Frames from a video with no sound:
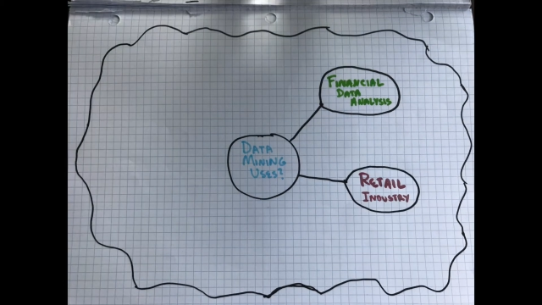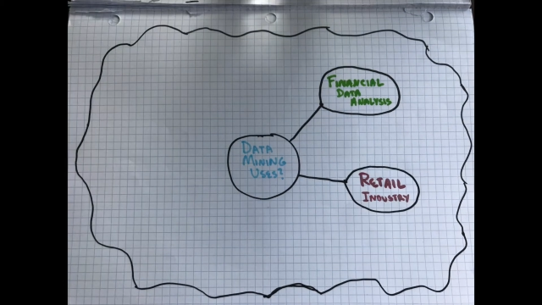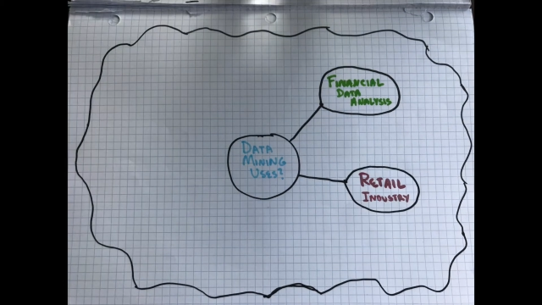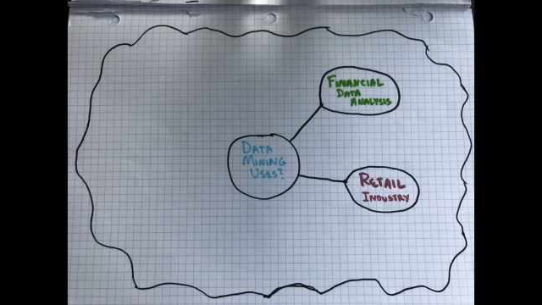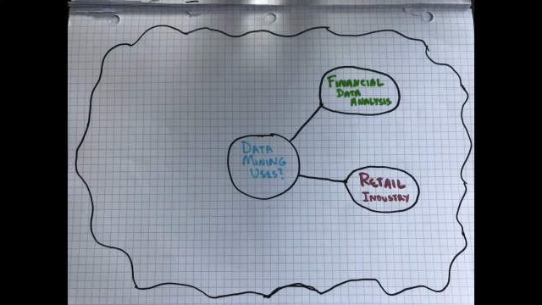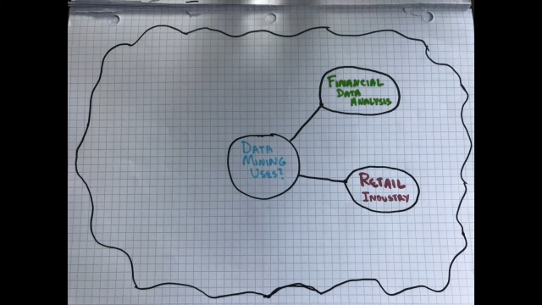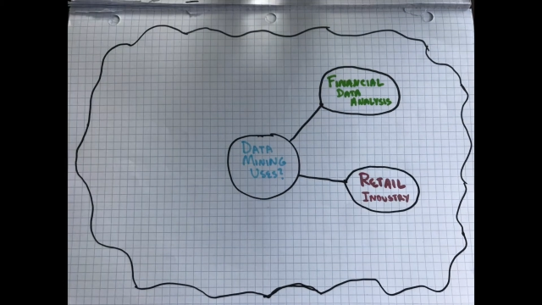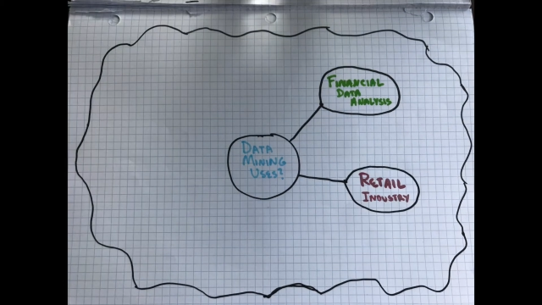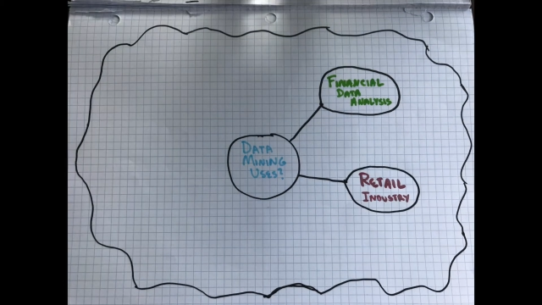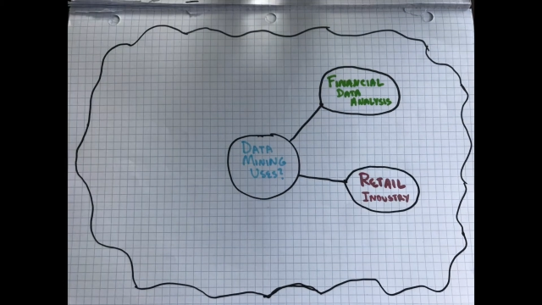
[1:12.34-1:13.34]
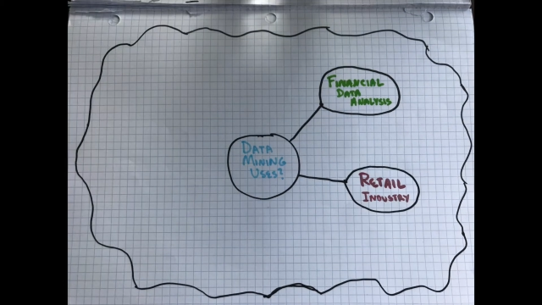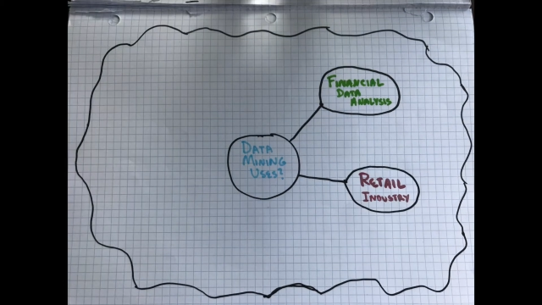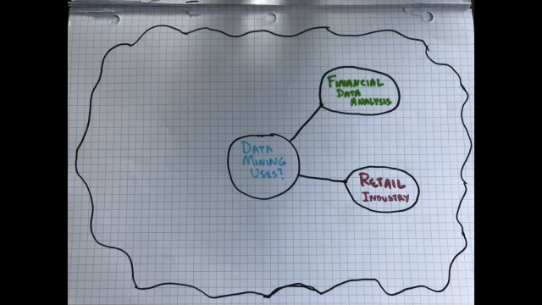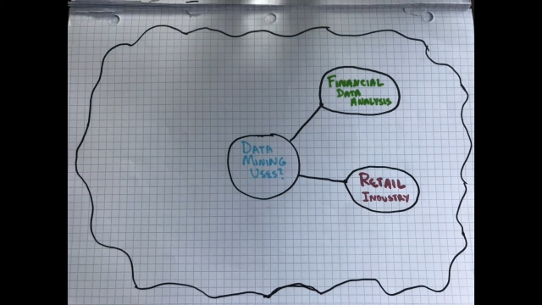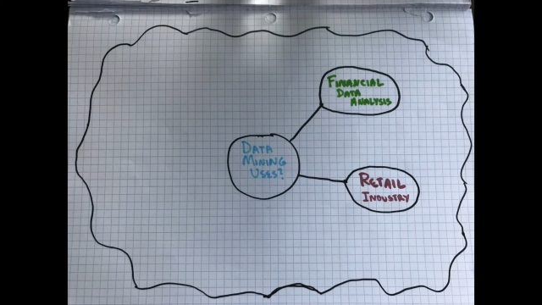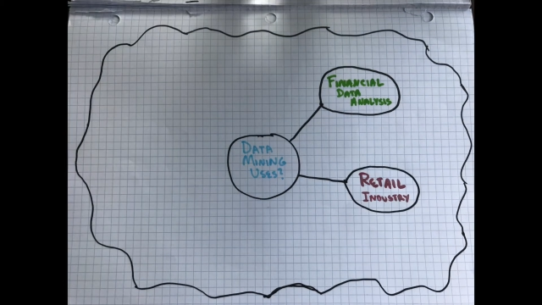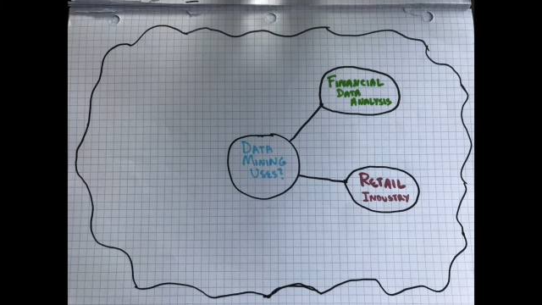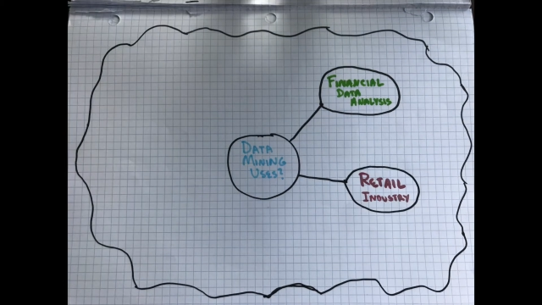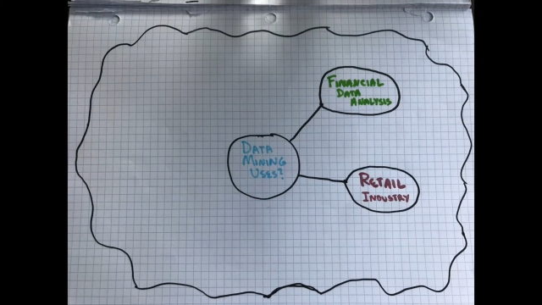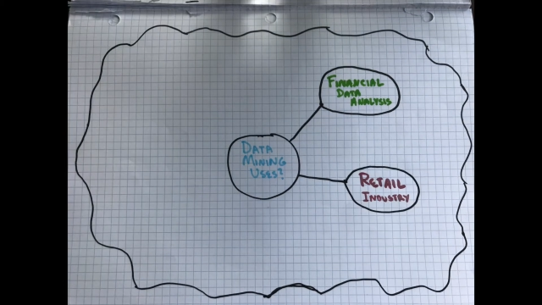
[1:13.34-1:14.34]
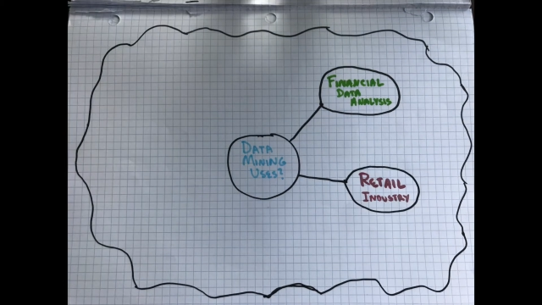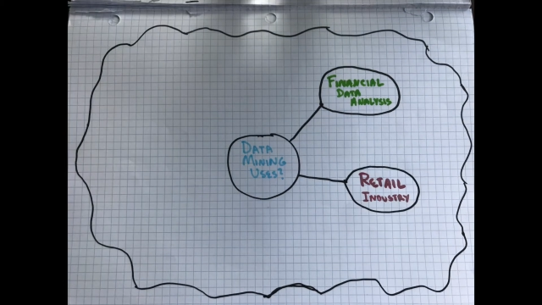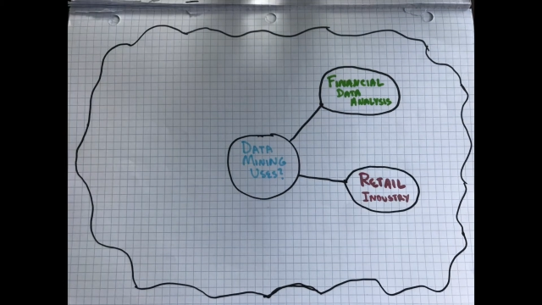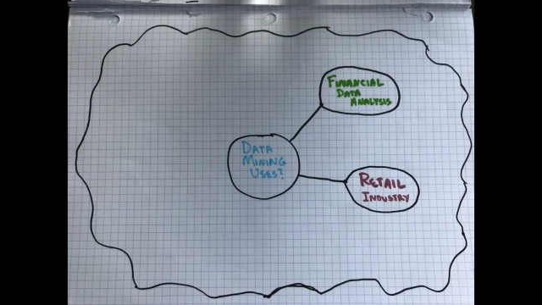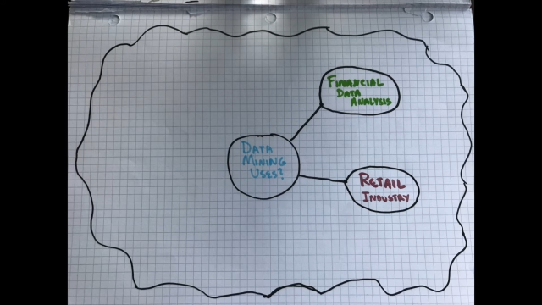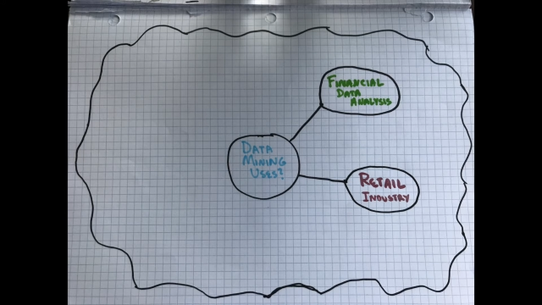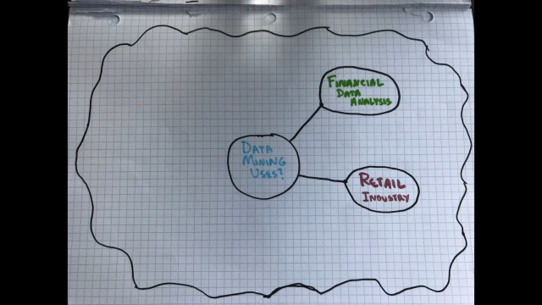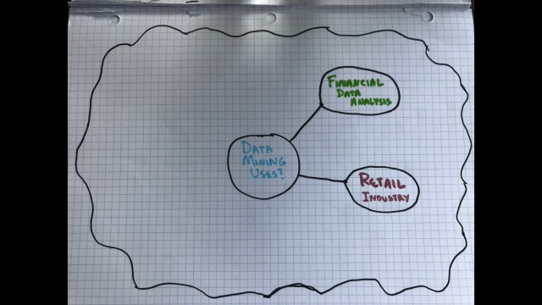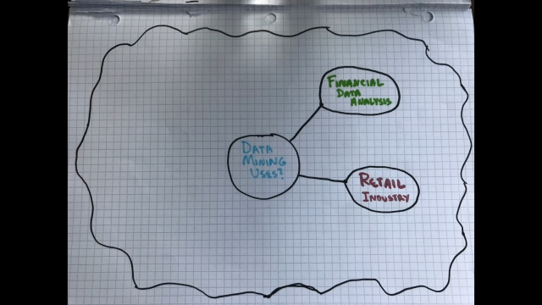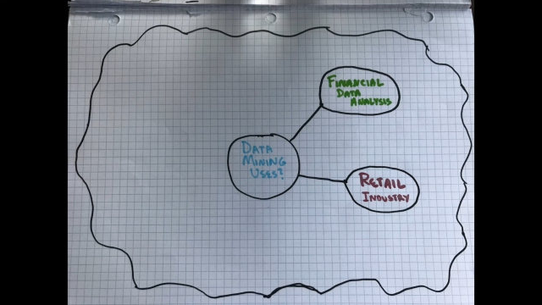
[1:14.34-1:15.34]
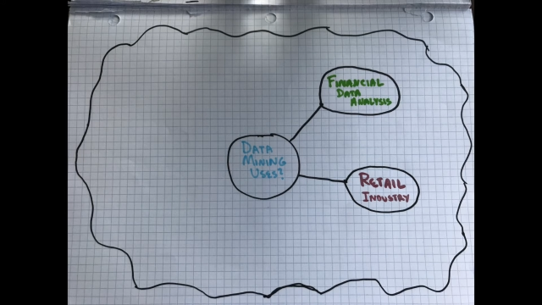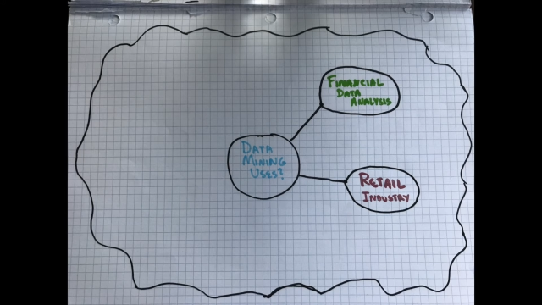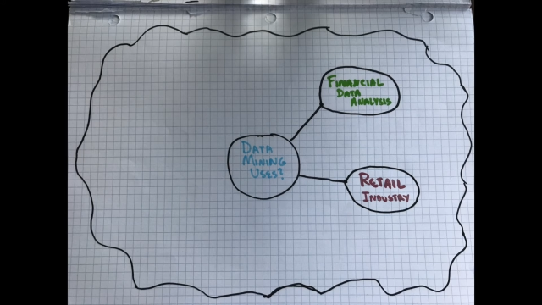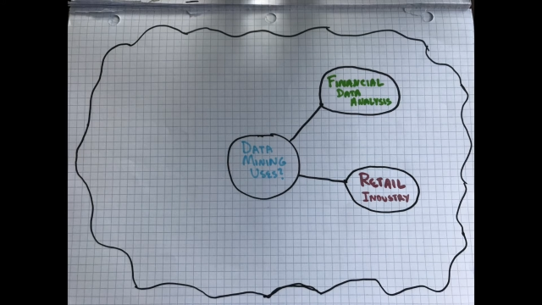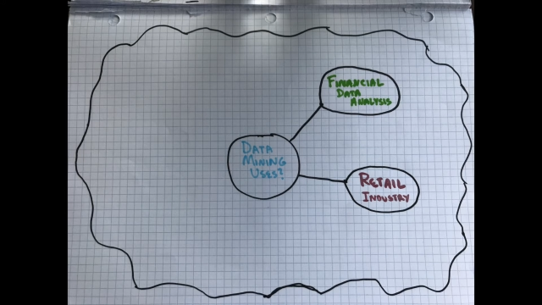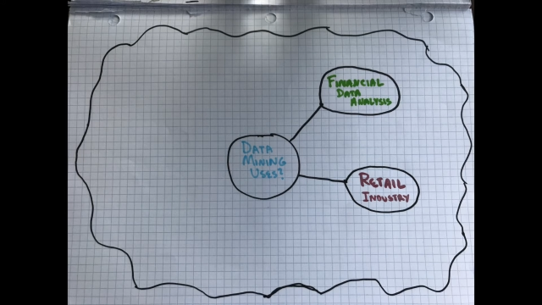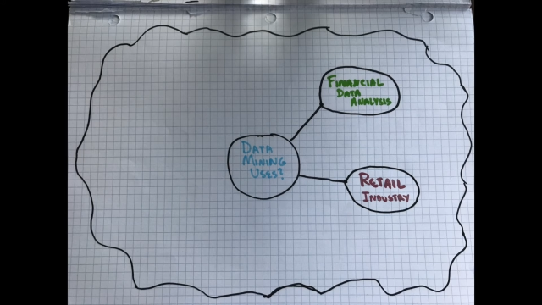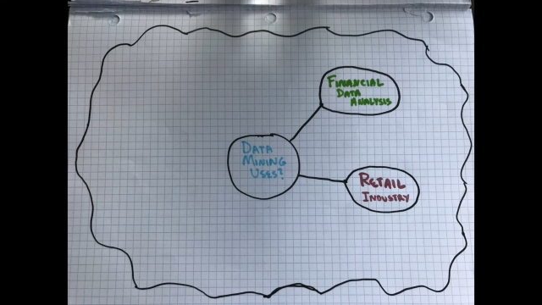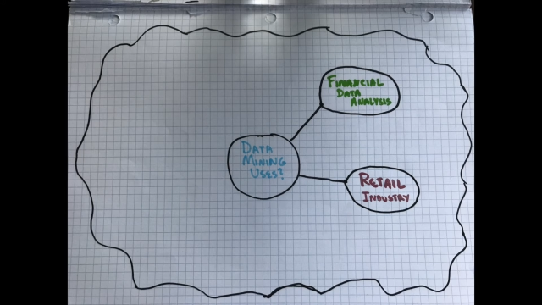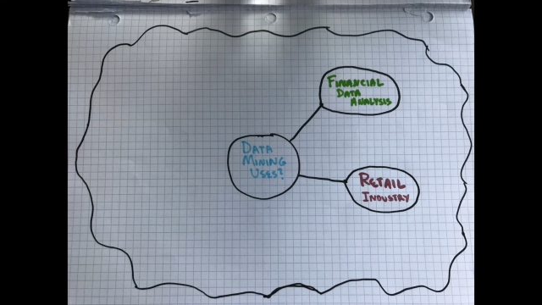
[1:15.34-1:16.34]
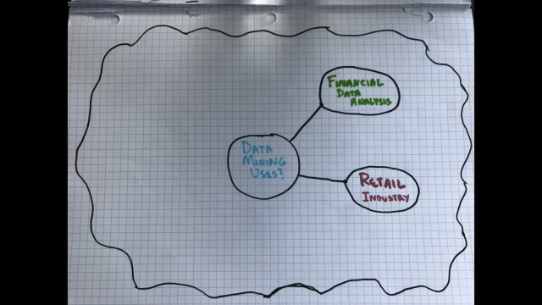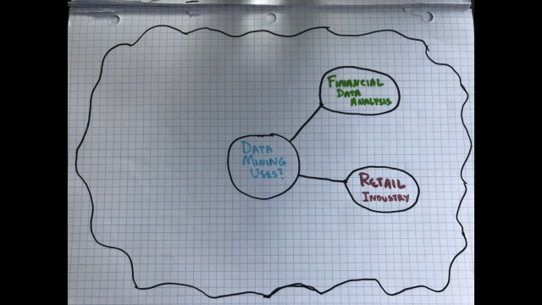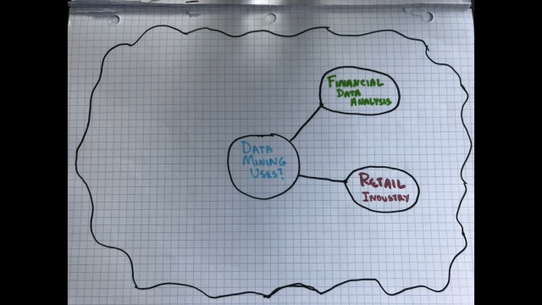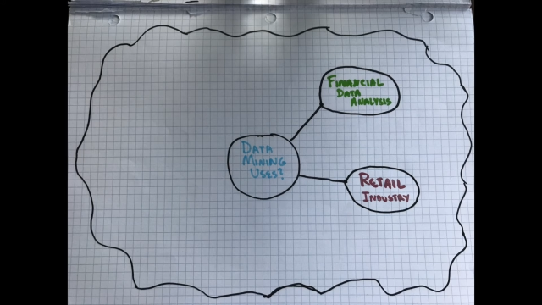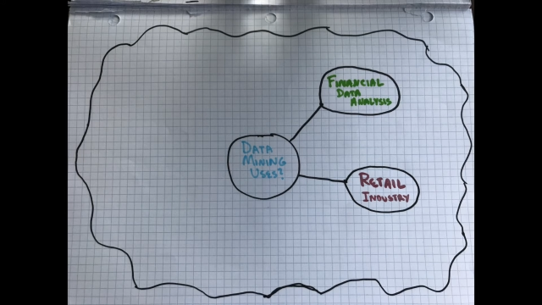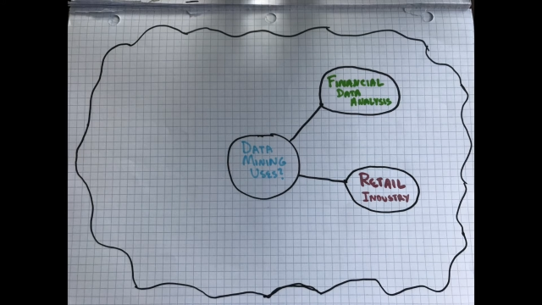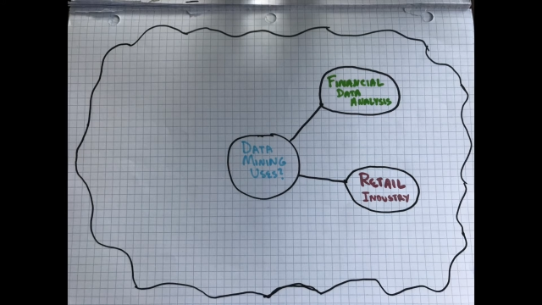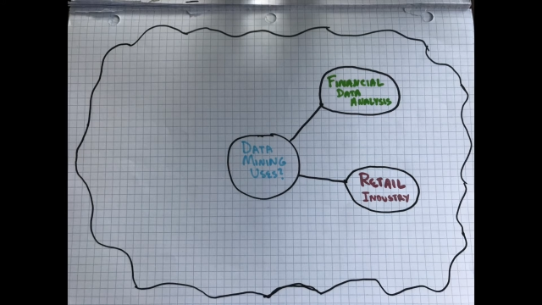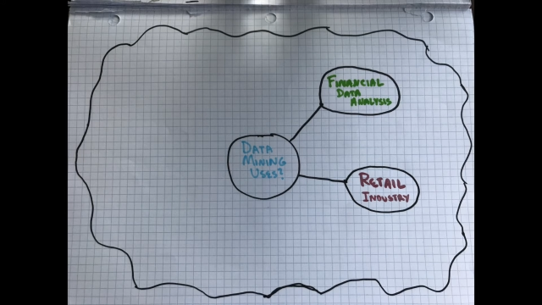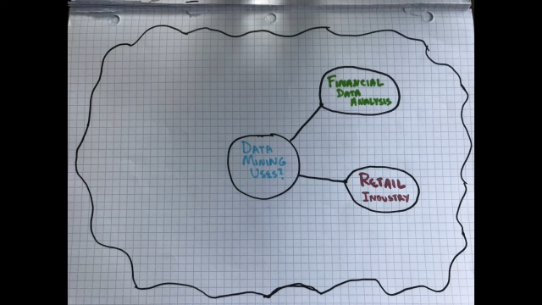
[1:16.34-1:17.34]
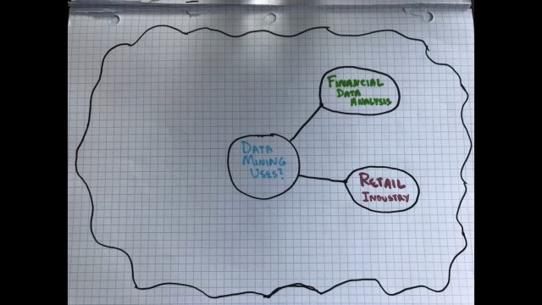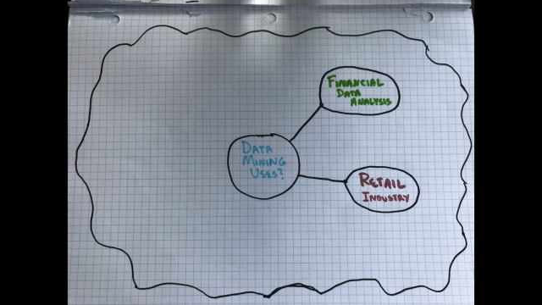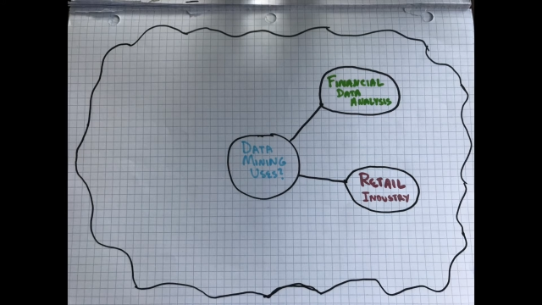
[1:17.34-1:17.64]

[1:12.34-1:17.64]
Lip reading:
No face is visible, so there are no lips to read.